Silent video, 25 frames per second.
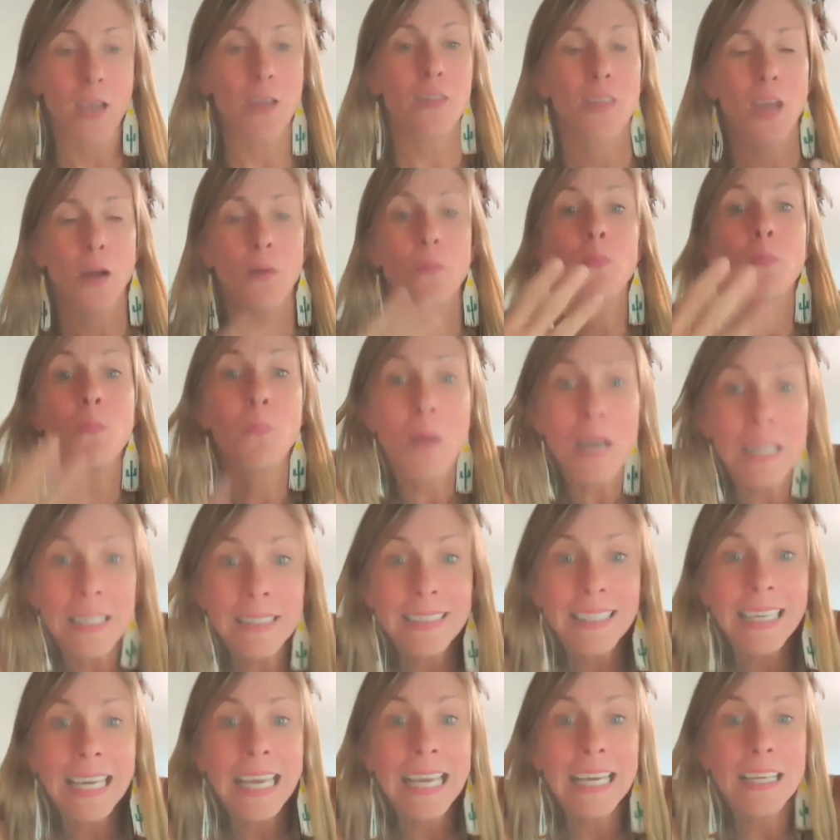They're
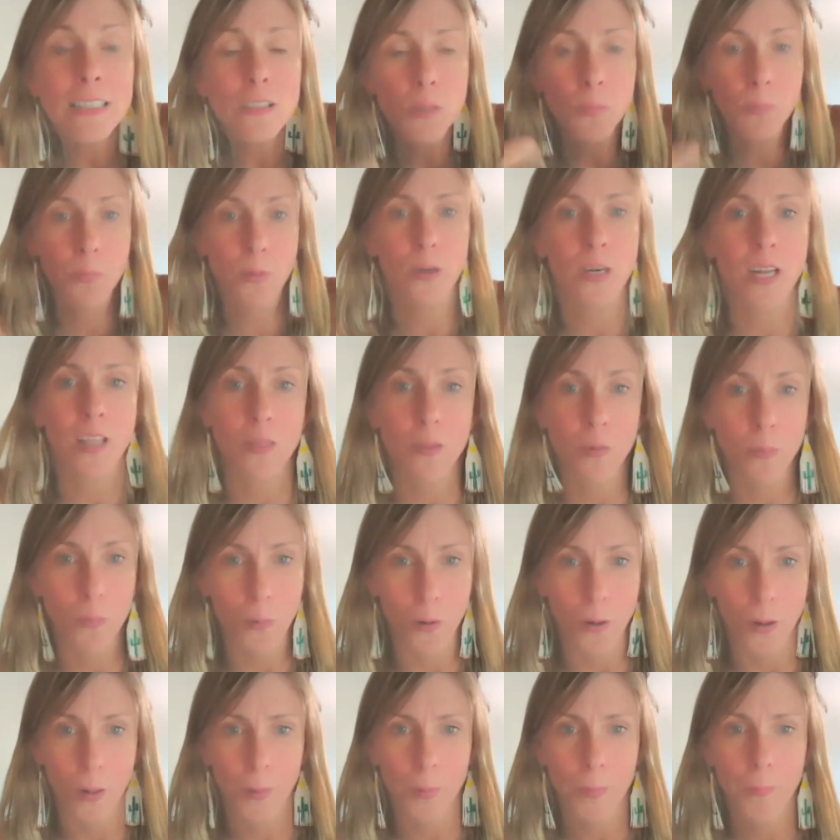willing to put in the
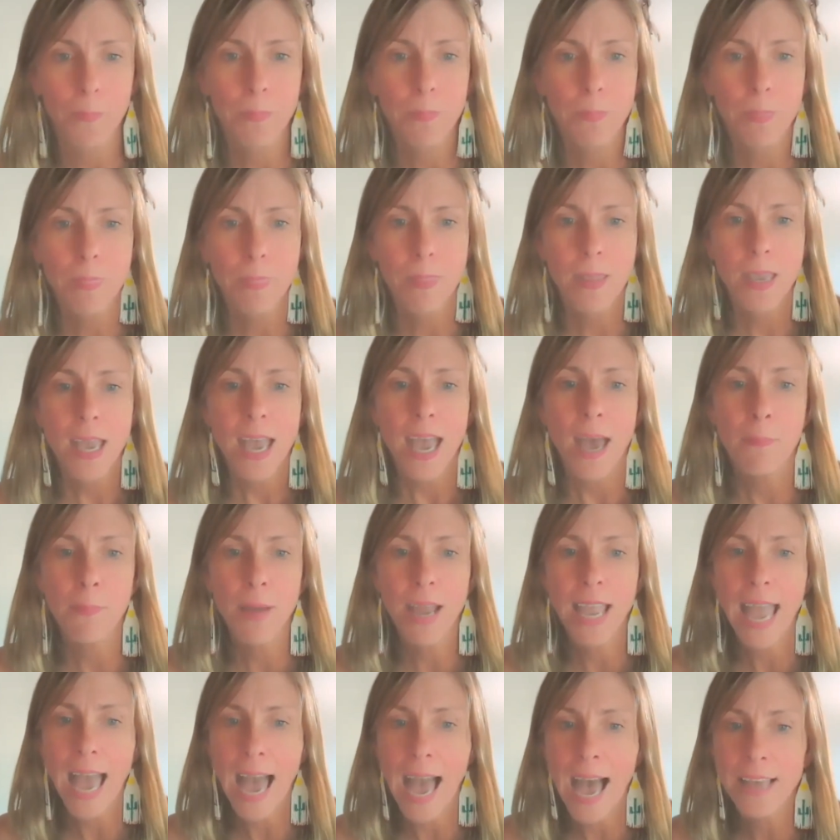work. And
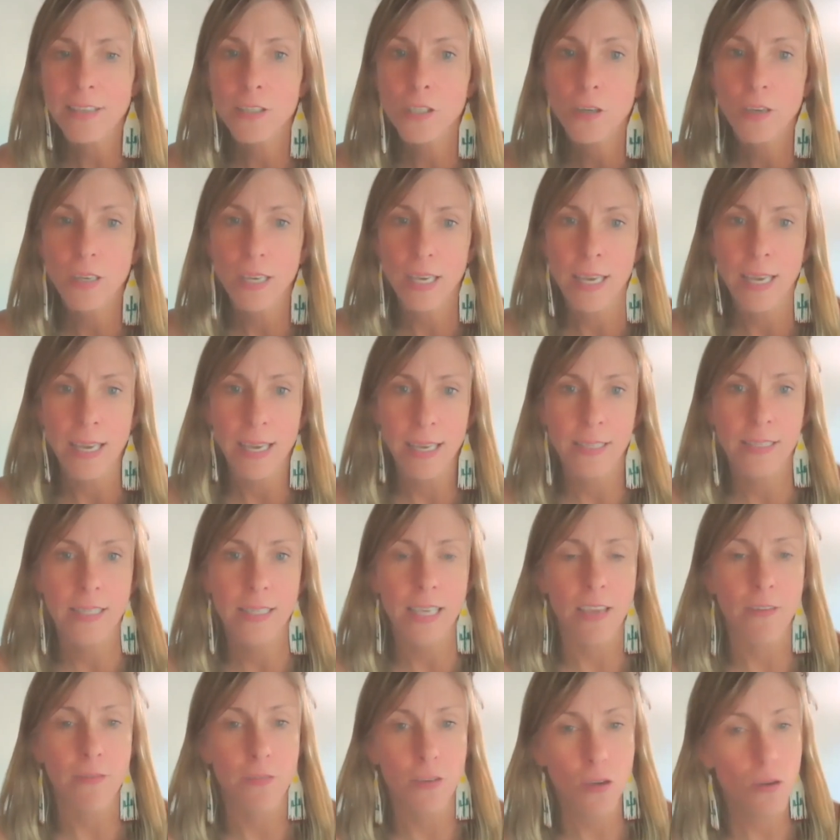my ask is,
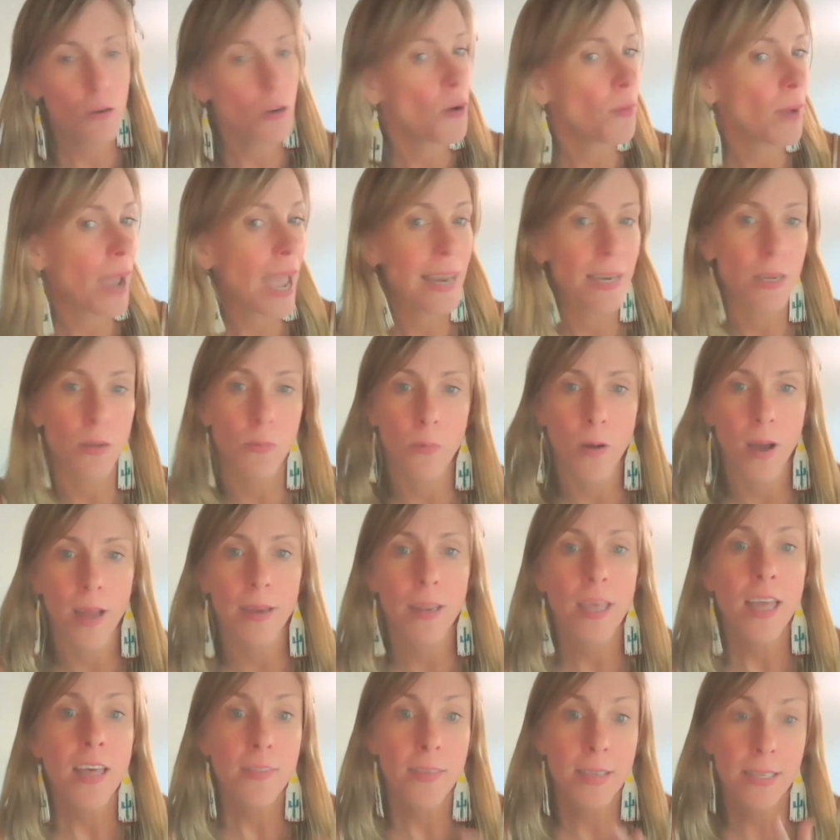if you know
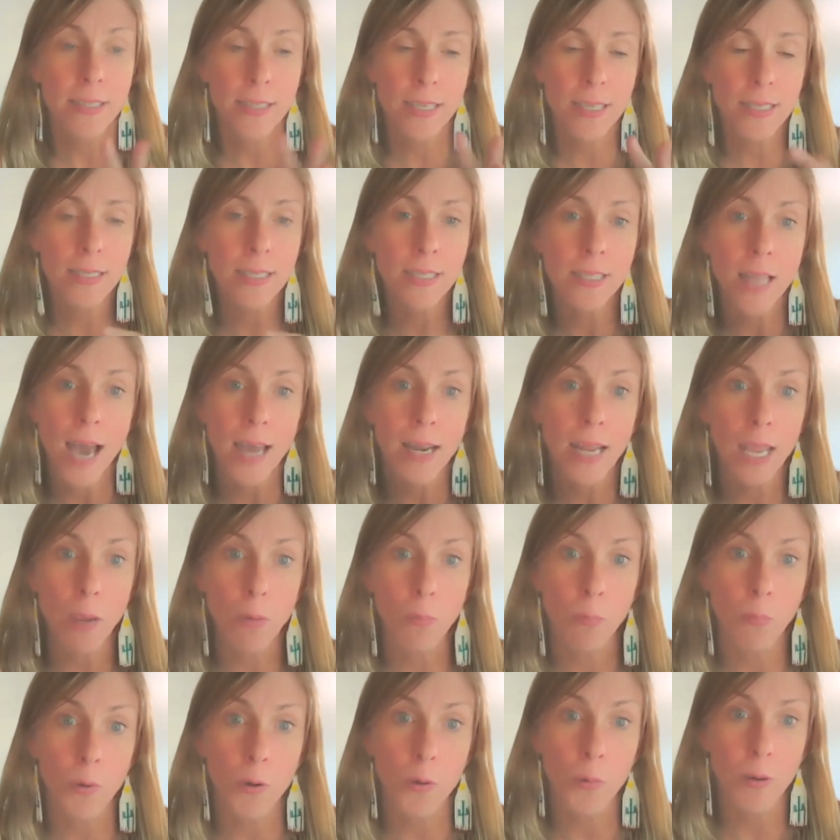anyone, this is not a
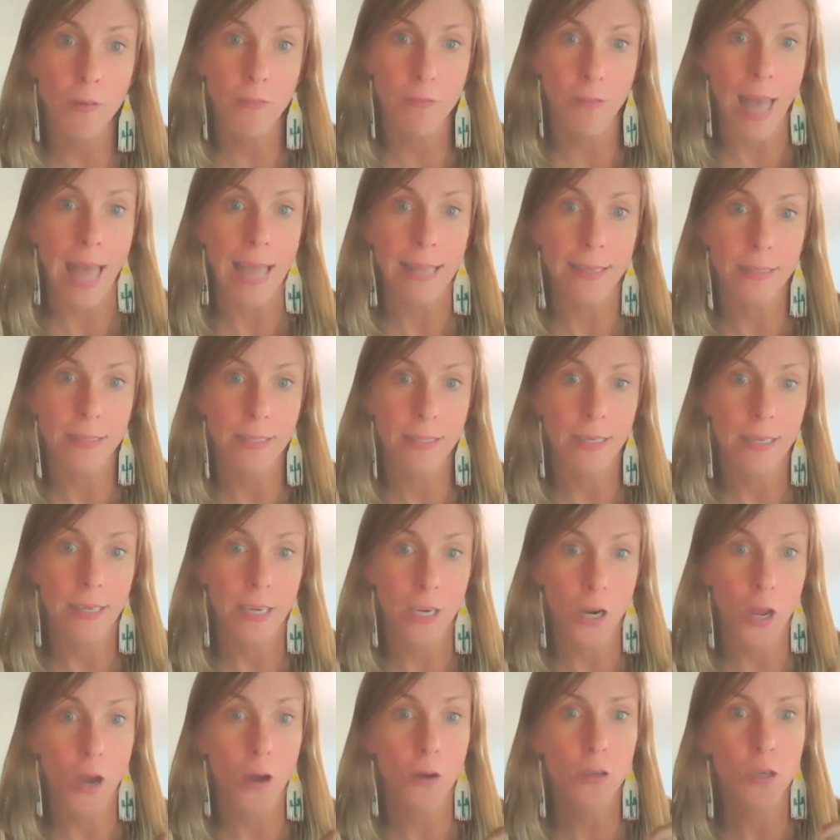woo event.
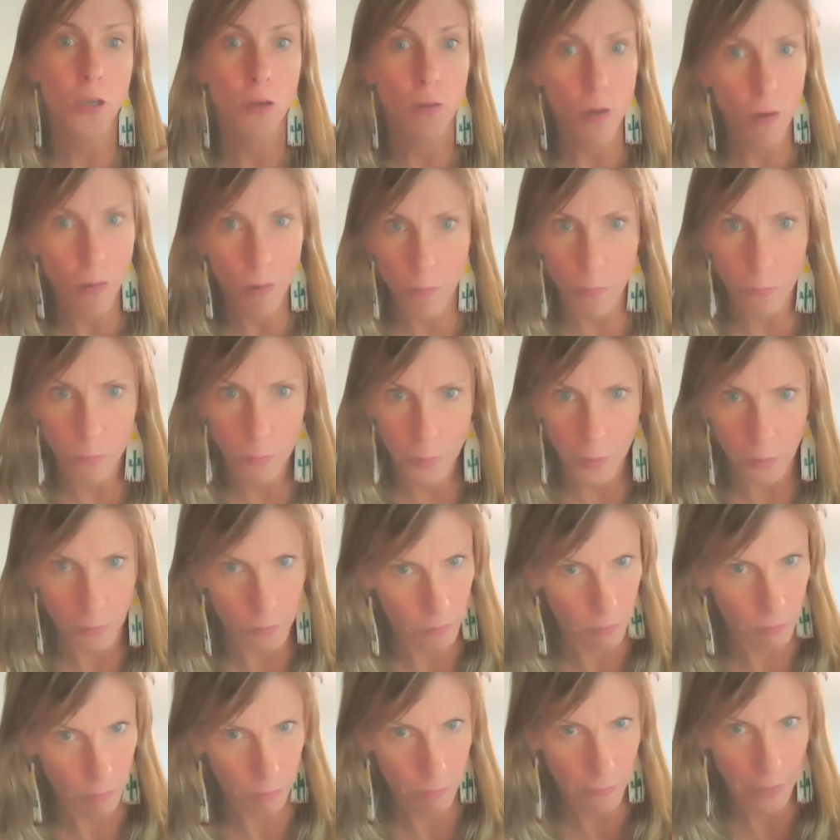You know I'm woo.
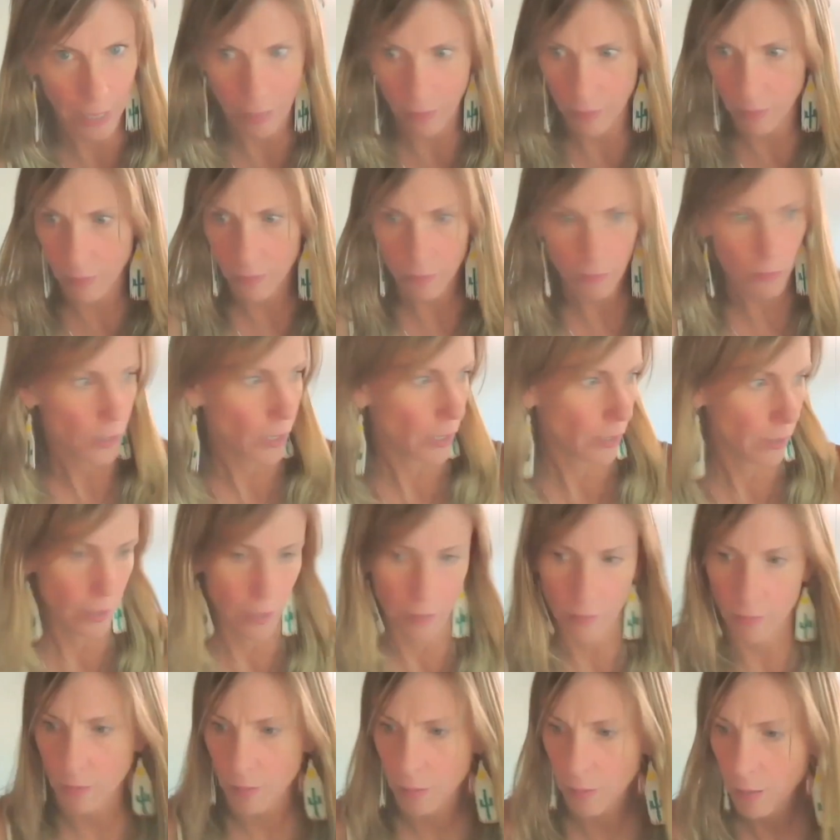Like, look at
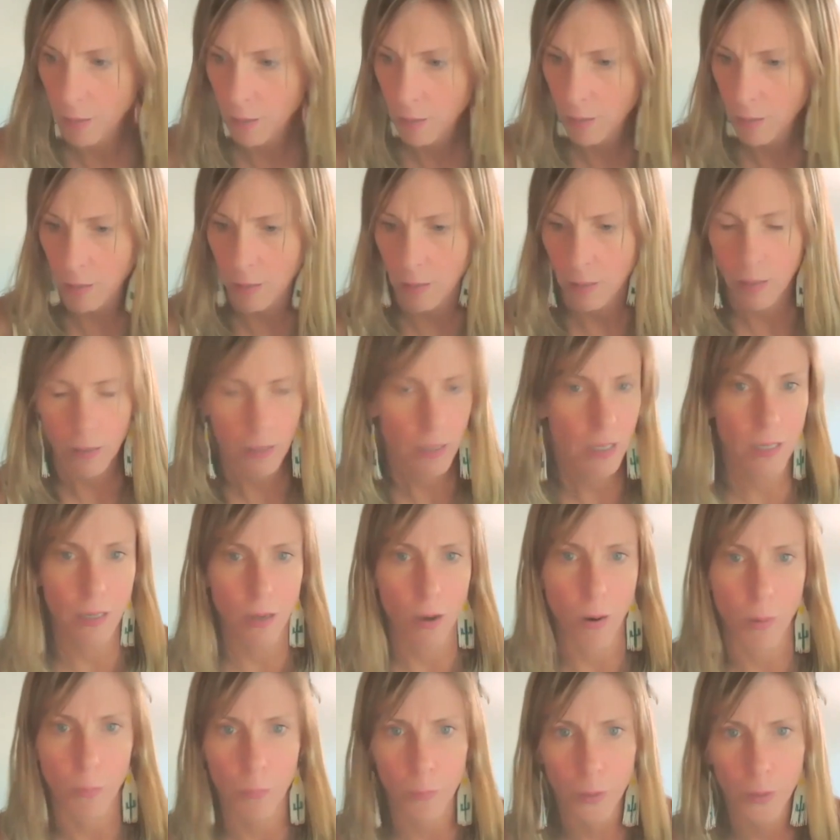this. You
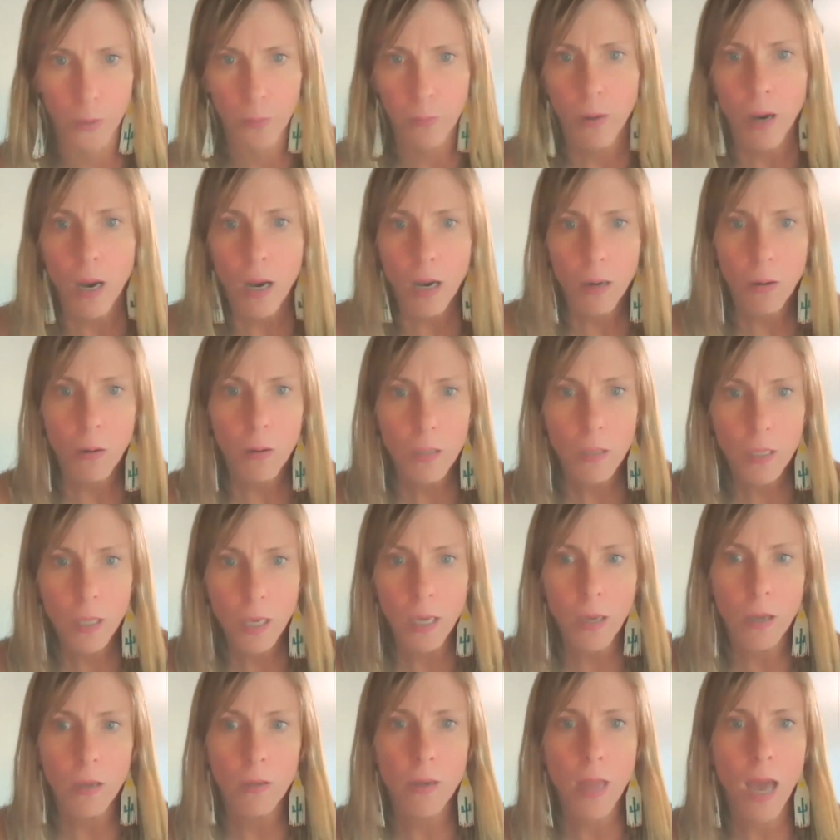know woo.
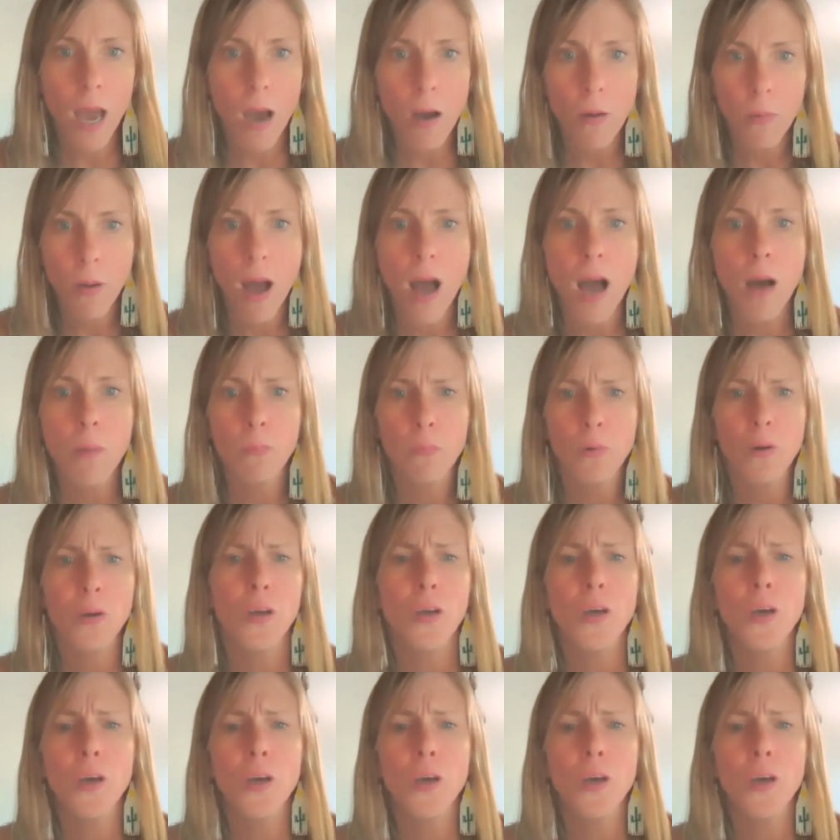You know I'm woo.